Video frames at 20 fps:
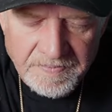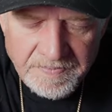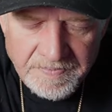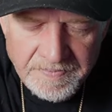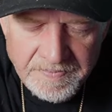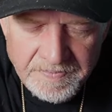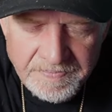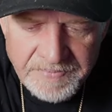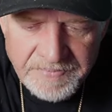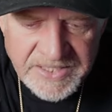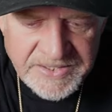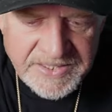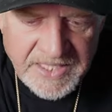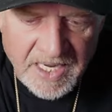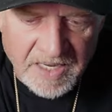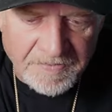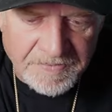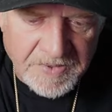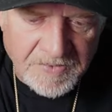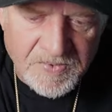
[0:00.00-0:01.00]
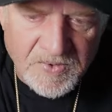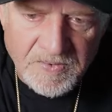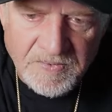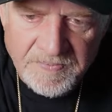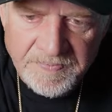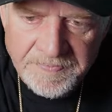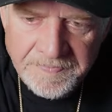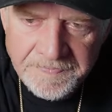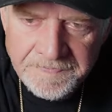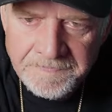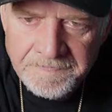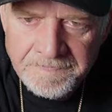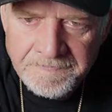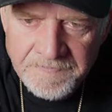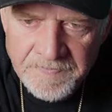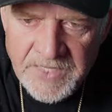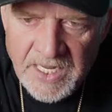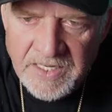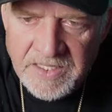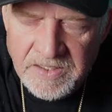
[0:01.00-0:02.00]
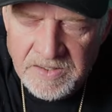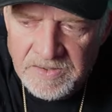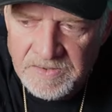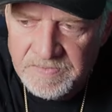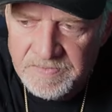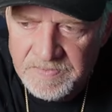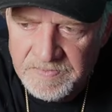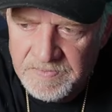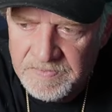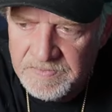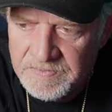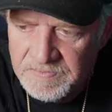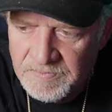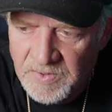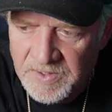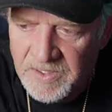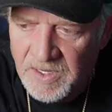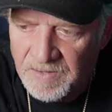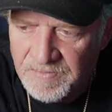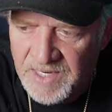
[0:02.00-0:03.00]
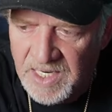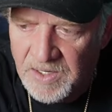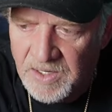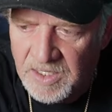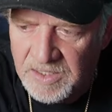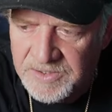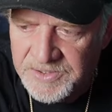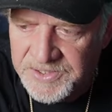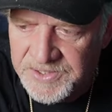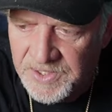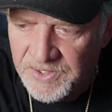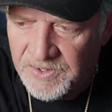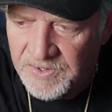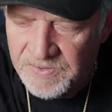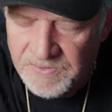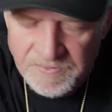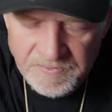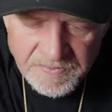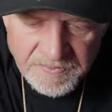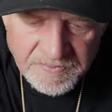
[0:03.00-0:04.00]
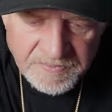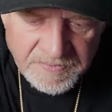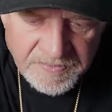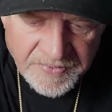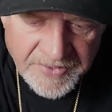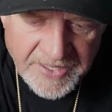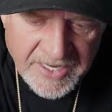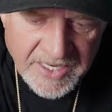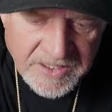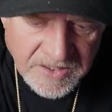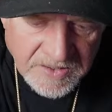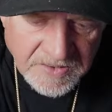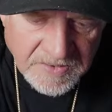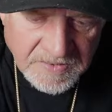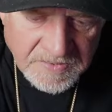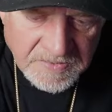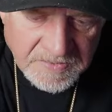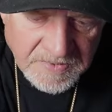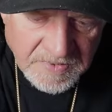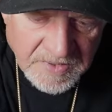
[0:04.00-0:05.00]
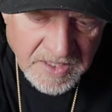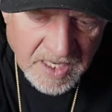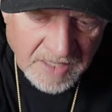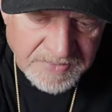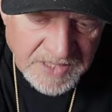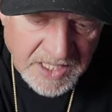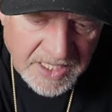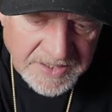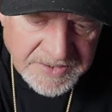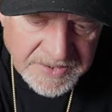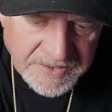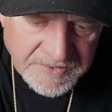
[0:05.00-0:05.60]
Peace out, people. Thank you with all my heart and soul. Thank you. God bless.